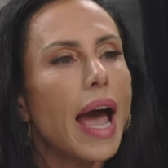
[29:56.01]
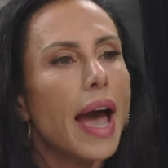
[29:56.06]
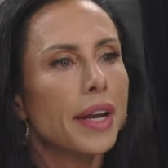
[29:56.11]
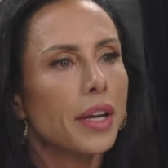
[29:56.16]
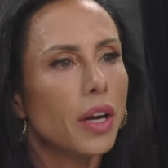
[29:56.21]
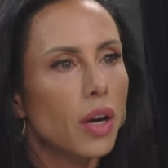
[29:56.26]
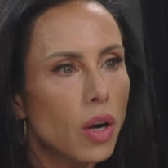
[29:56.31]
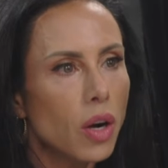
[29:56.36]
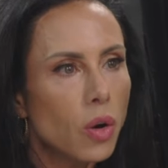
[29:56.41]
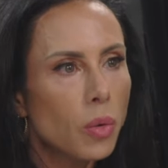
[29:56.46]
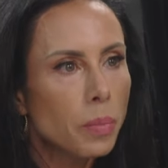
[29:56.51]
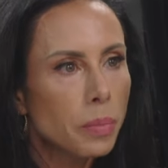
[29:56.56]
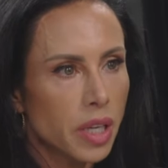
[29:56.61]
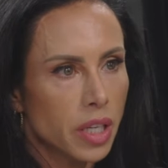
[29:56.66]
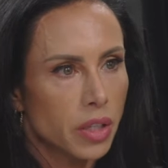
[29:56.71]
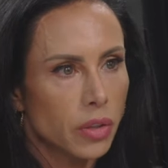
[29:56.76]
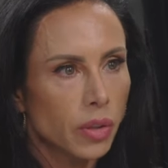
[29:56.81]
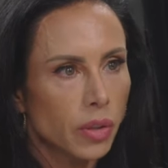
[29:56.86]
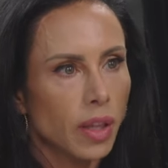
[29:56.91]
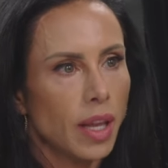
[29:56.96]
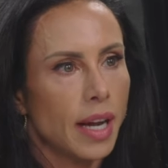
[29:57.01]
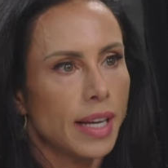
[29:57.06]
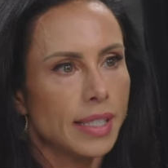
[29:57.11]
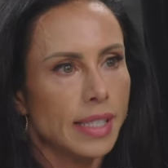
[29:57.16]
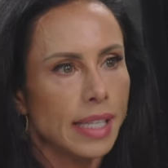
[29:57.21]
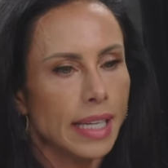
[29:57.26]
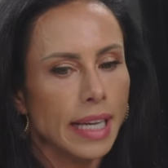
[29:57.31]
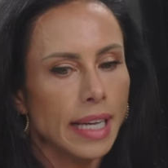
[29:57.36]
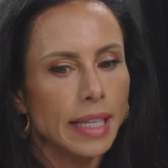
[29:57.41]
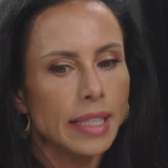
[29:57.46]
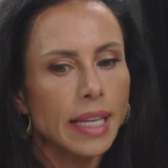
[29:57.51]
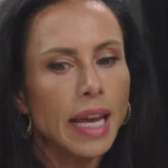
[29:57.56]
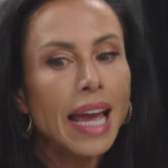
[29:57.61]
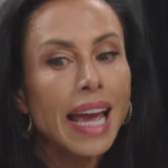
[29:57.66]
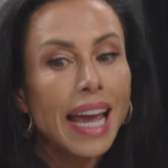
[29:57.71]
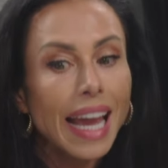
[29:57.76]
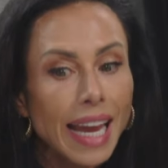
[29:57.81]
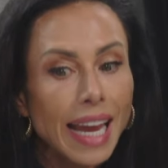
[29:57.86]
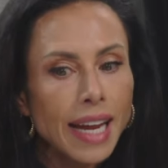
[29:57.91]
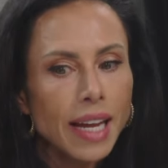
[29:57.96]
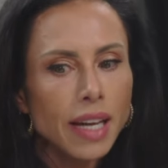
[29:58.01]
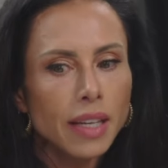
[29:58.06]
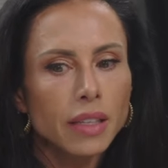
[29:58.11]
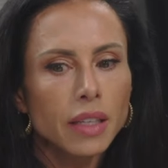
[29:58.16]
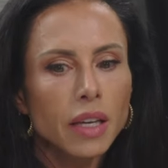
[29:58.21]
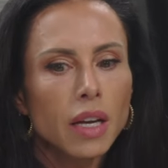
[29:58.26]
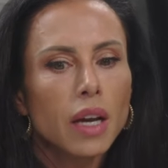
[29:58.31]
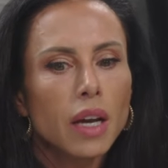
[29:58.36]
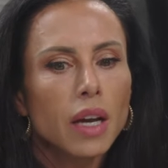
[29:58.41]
at home be utilizing it and